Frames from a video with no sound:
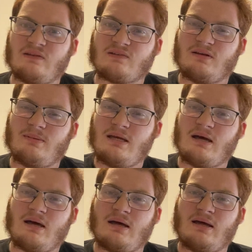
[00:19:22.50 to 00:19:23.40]
going to be
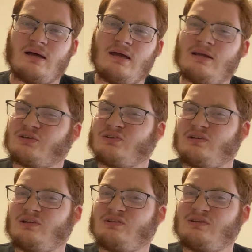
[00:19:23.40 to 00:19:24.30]

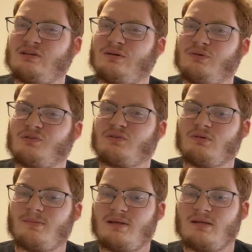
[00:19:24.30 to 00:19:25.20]
interesting to see who's
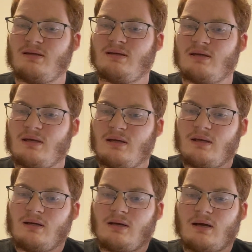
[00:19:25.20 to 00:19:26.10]
going to be
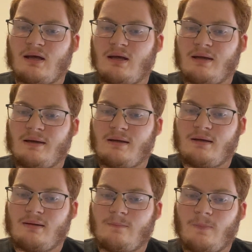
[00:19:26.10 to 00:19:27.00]

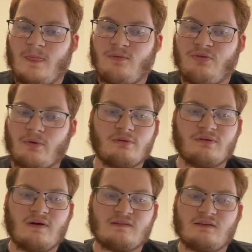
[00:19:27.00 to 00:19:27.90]
throwing
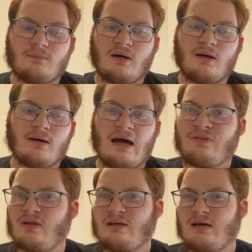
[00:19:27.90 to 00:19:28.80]
Davante the ball. I
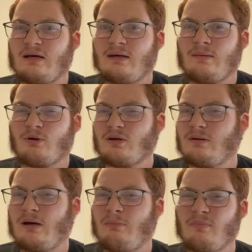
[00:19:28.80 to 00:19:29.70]
think
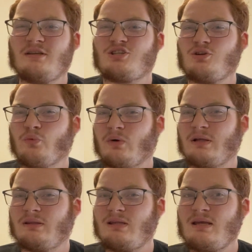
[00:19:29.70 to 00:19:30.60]
Minshew
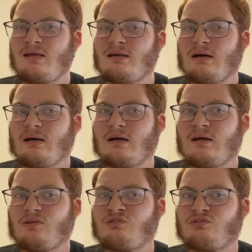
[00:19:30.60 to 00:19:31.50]
won the
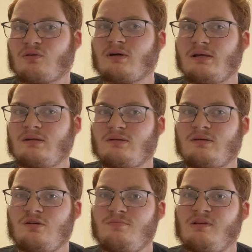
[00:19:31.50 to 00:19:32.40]
starting
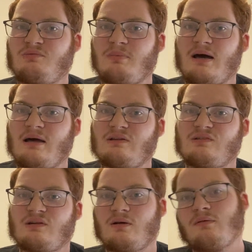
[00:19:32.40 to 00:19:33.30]
QB spot,
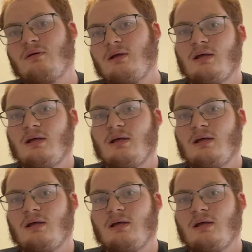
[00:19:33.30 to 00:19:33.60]
so...